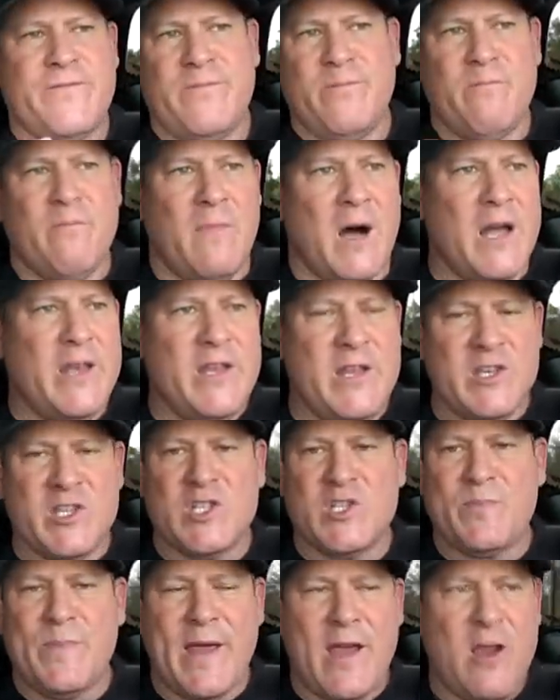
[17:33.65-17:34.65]
money to
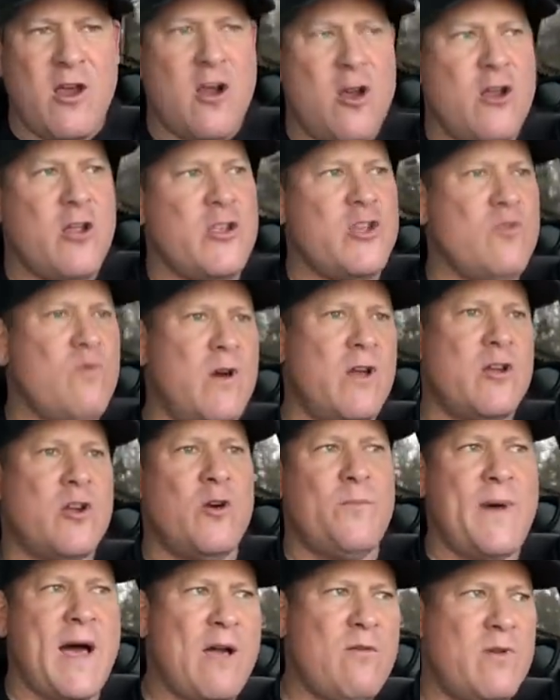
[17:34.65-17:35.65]
spare and you wanna
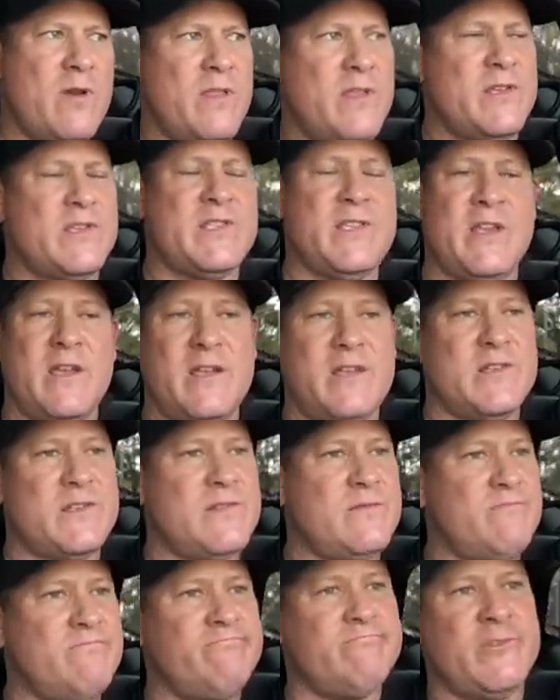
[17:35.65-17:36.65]
go buy one of these
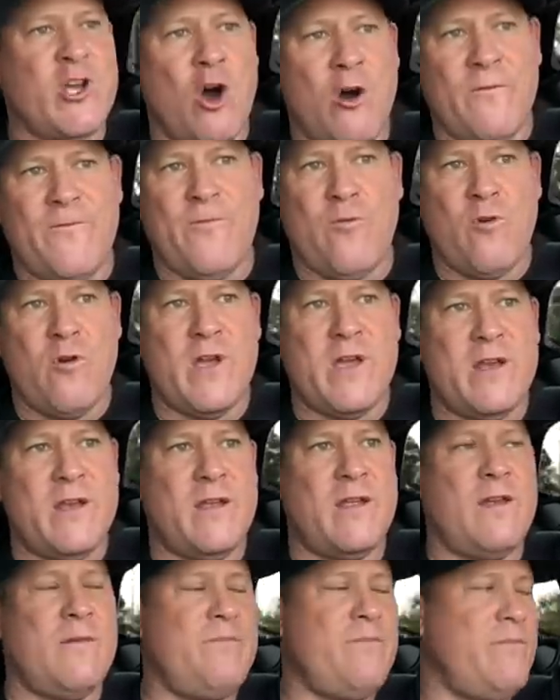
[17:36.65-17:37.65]
things, go for it.
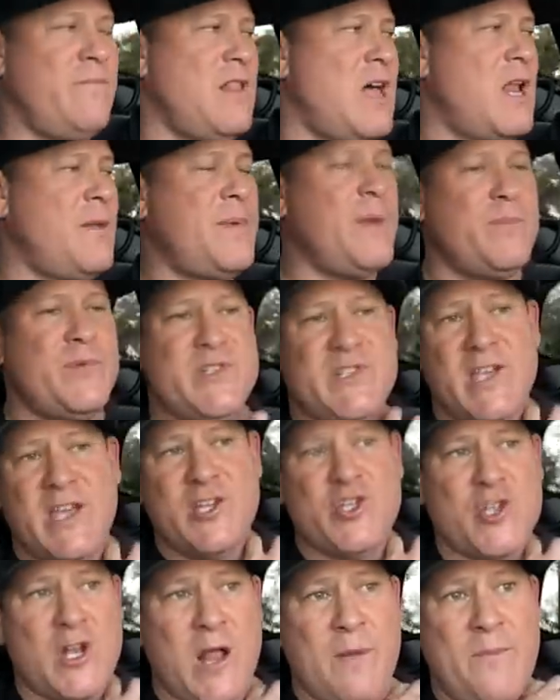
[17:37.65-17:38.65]
A lot of people
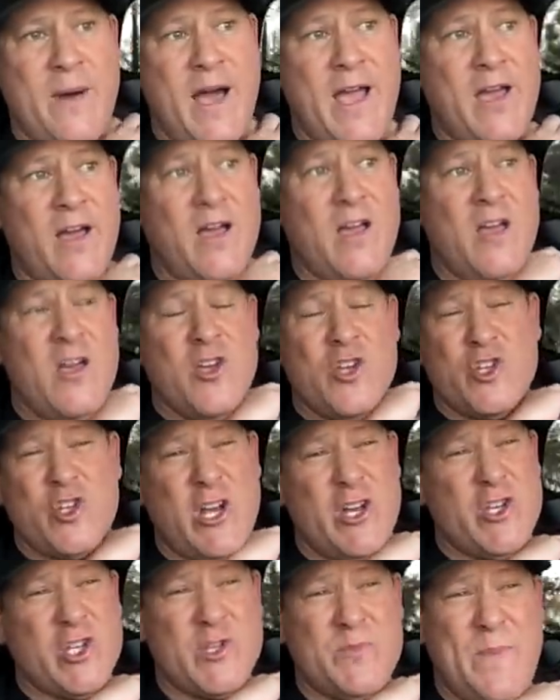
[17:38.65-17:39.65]
say, should I
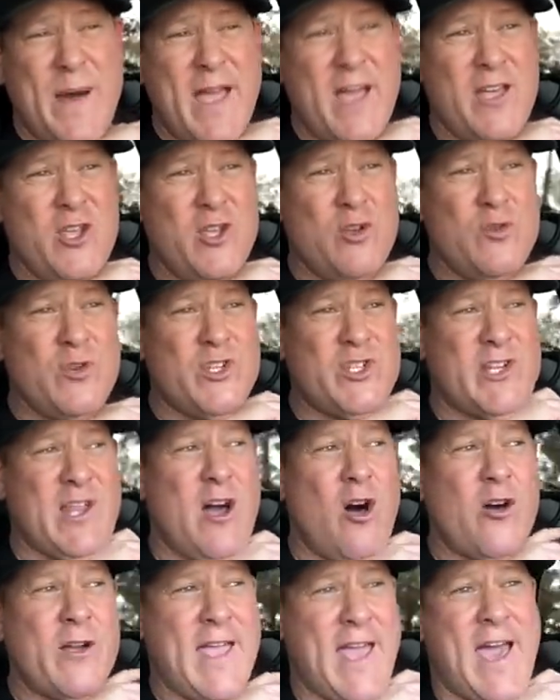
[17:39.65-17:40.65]
just buy a used
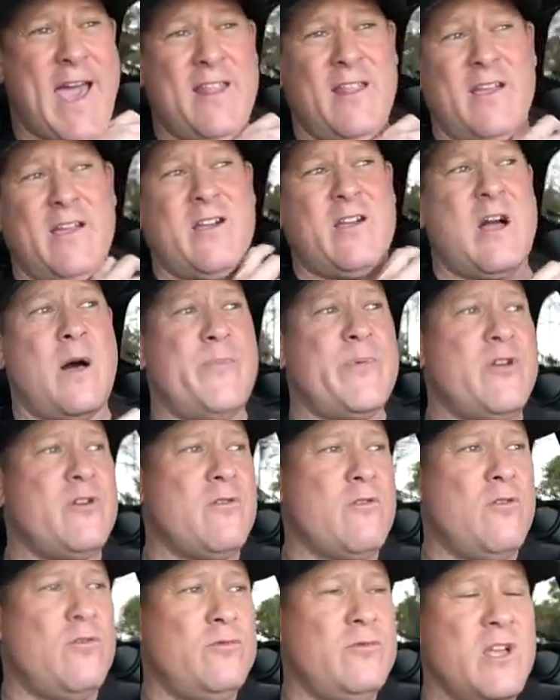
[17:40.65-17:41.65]
Hellcat, like a couple
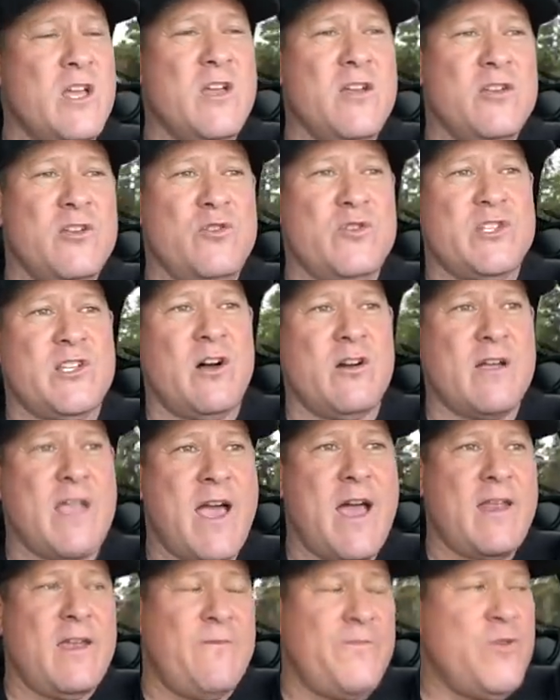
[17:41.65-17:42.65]
year old used
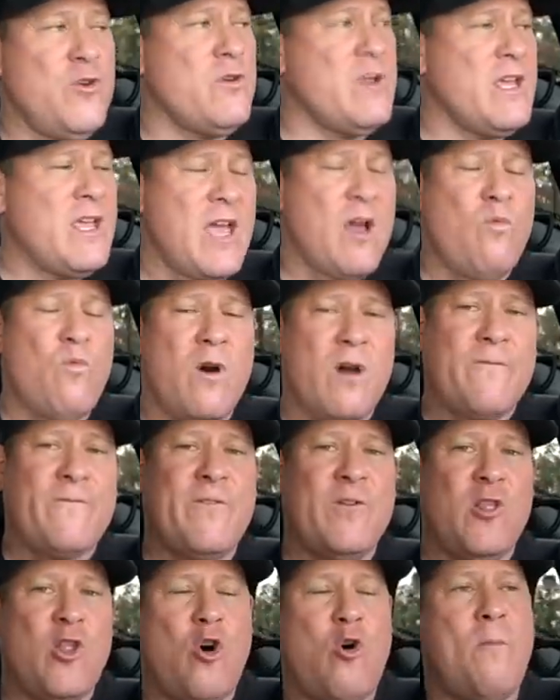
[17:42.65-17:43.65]
Hellcat? If you can get one
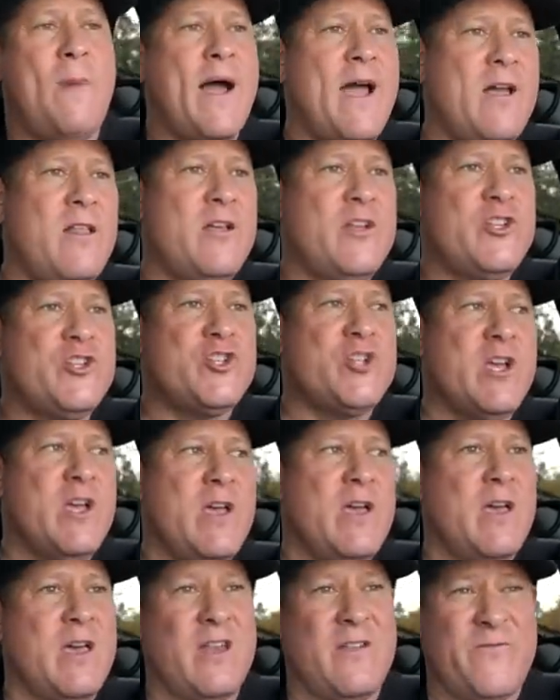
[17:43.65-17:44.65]
for low mileage
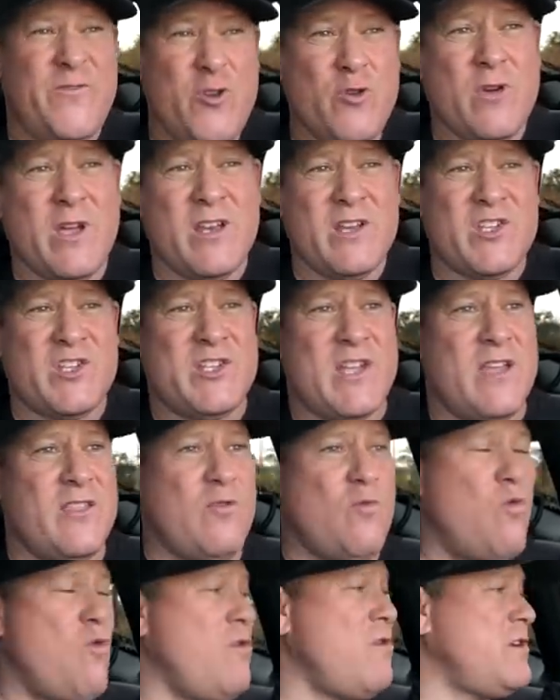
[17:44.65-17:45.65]
and if you can extend
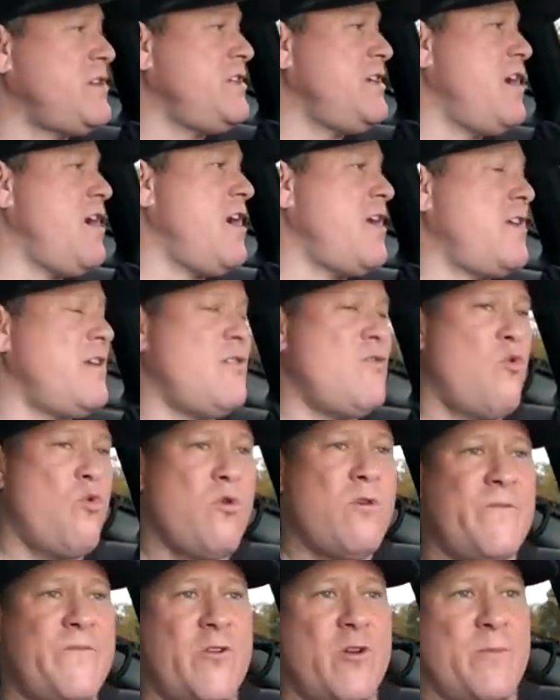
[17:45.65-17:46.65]
the warranty on it,
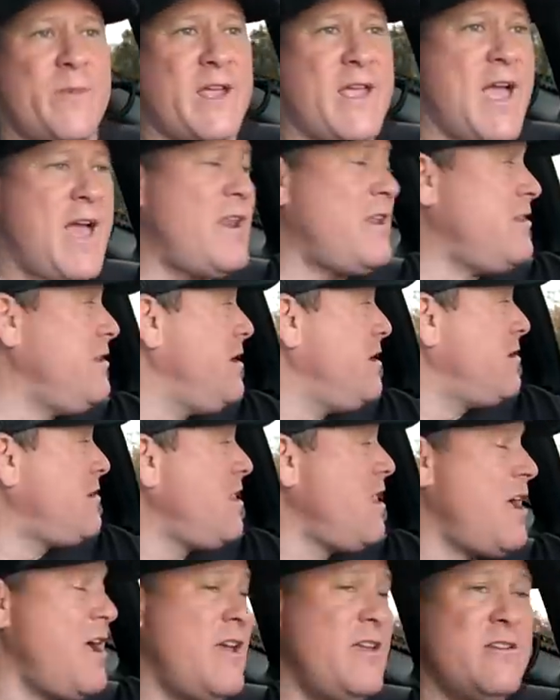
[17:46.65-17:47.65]
or if you're mechanically
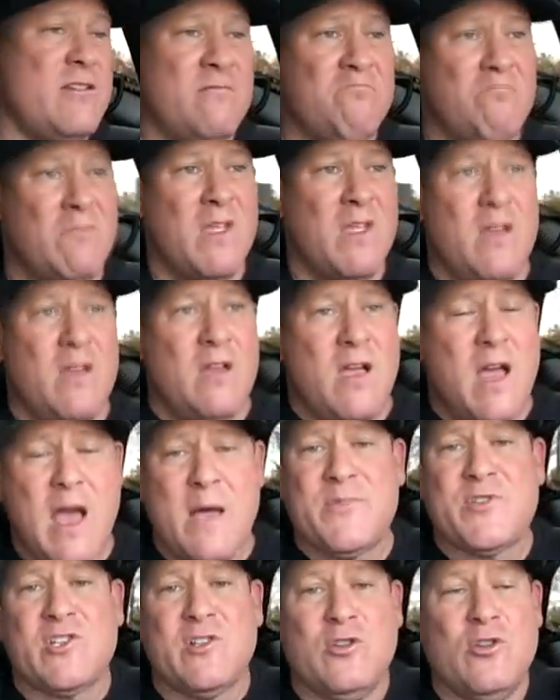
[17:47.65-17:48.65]
inclined,
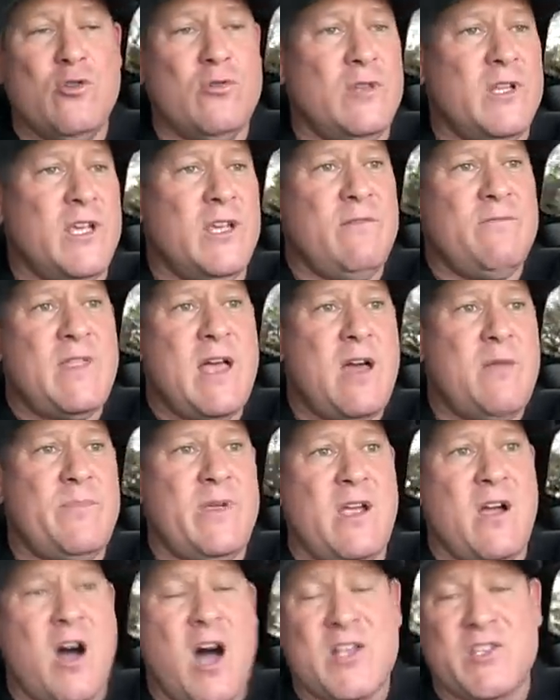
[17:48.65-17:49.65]
absolutely, that'd
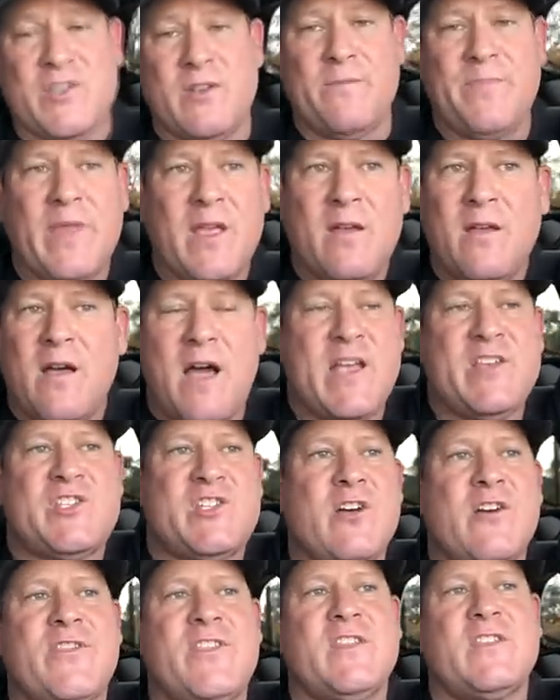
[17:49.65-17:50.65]
be awesome. I
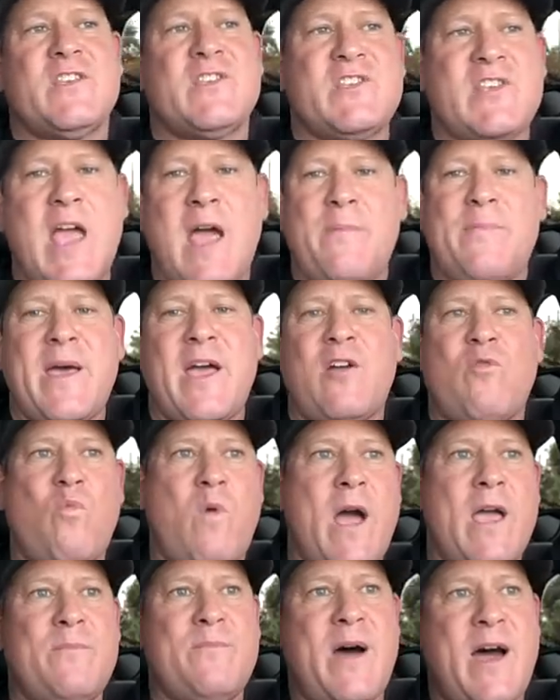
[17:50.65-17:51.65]
still think the Scat Pack
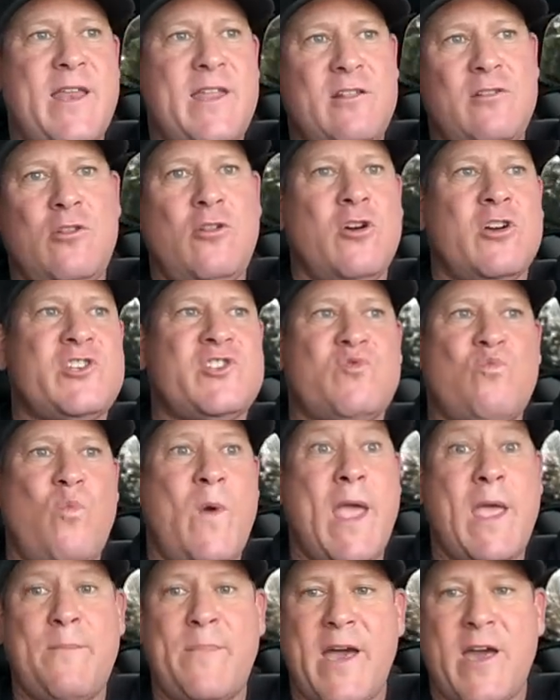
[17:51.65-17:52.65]
wide body looks
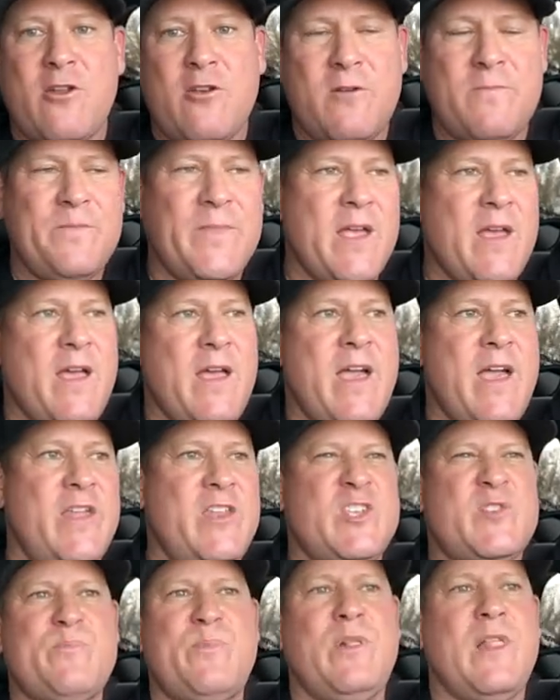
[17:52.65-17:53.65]
way better
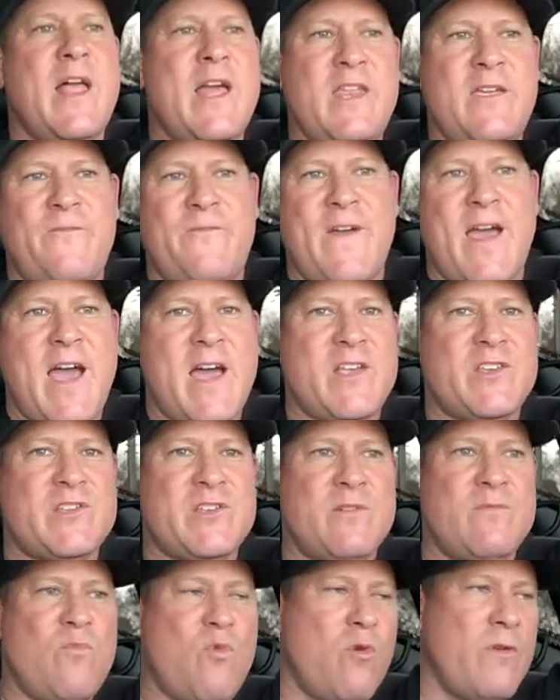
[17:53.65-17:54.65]
and is plenty
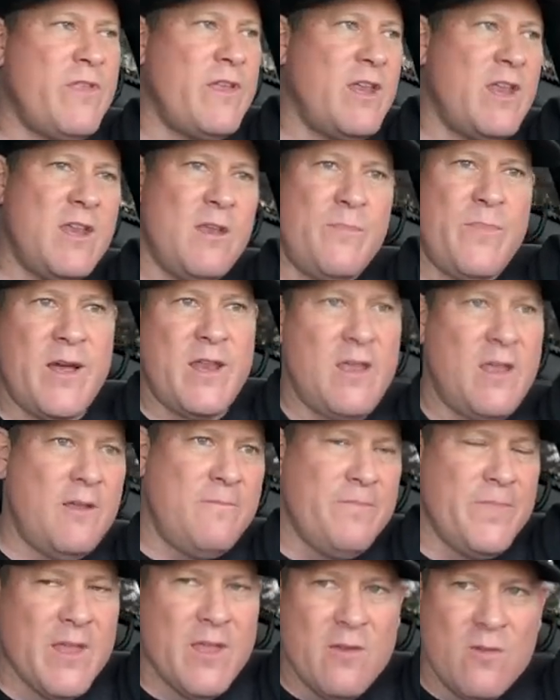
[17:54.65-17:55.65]
fast and more than anybody
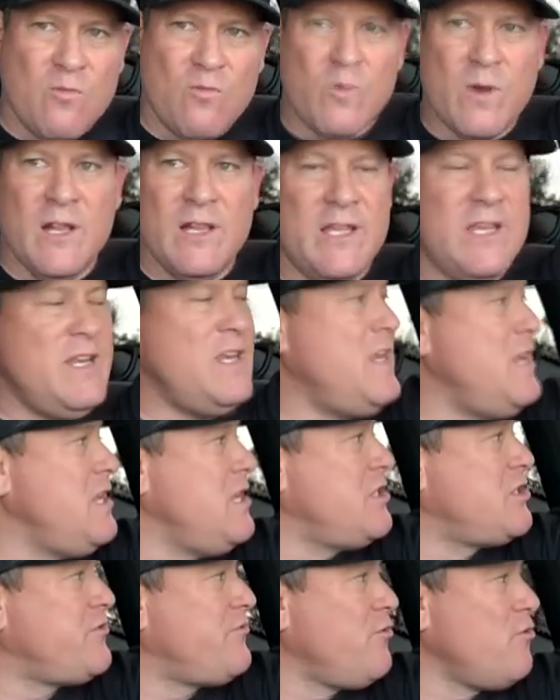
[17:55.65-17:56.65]
really
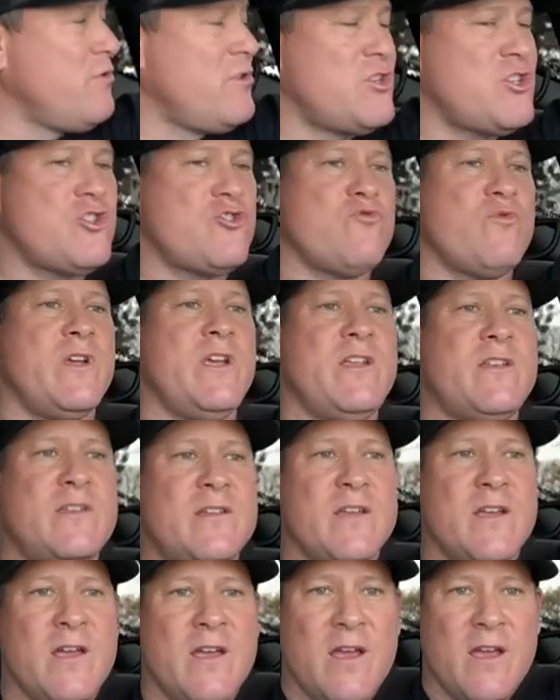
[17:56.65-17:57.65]
needs for the
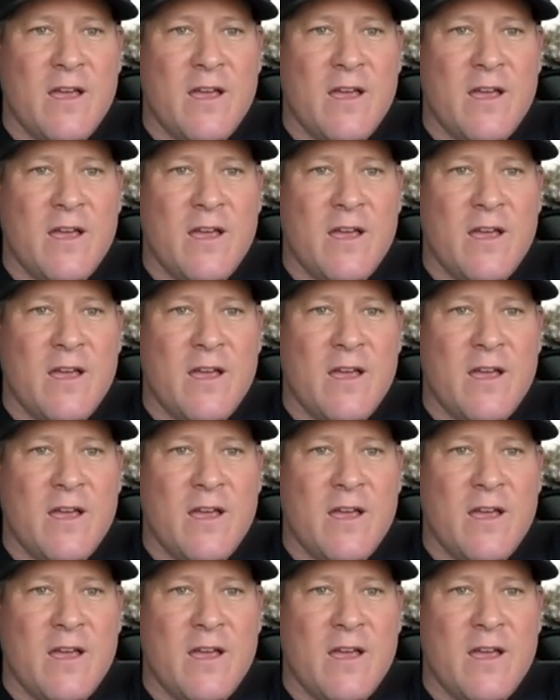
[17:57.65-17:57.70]
street.